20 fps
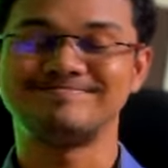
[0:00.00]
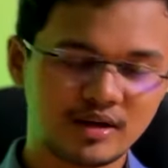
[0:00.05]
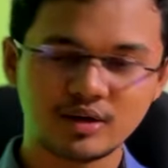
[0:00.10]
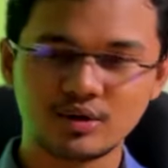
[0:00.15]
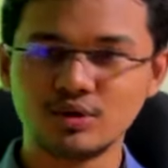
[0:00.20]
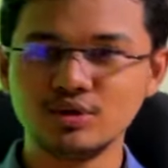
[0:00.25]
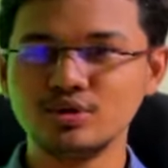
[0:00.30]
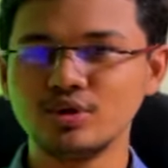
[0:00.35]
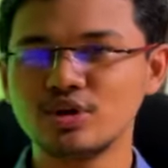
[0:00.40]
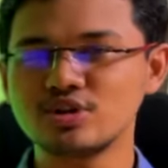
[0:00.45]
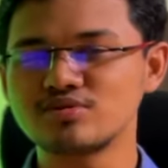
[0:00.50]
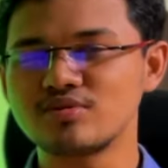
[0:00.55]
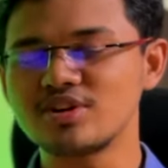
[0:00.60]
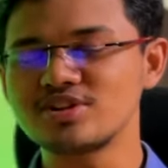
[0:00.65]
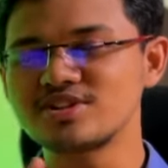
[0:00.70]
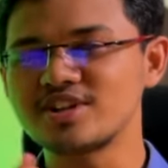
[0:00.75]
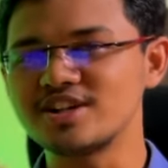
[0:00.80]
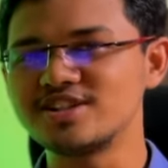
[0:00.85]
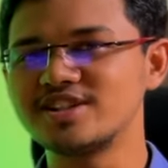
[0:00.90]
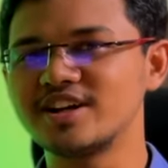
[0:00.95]
GoodNotes
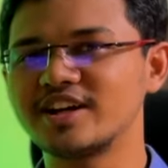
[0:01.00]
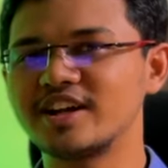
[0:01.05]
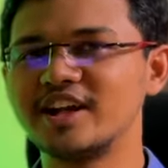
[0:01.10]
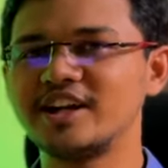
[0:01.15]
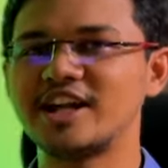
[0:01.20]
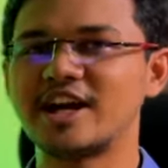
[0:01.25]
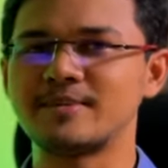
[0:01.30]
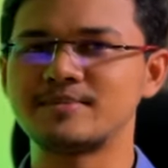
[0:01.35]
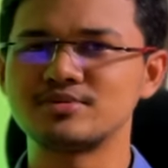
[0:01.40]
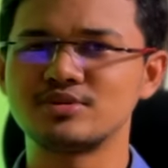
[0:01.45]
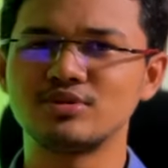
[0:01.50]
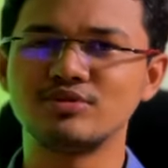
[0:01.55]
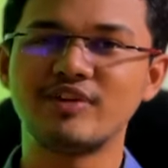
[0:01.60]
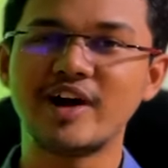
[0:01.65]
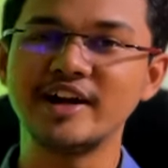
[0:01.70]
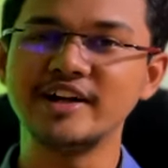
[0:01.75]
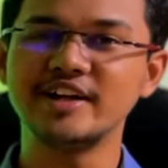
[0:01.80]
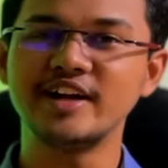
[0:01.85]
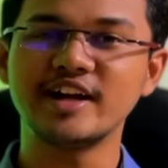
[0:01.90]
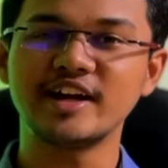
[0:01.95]
was such a great app, so why
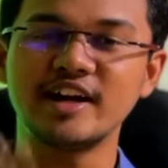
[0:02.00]
did I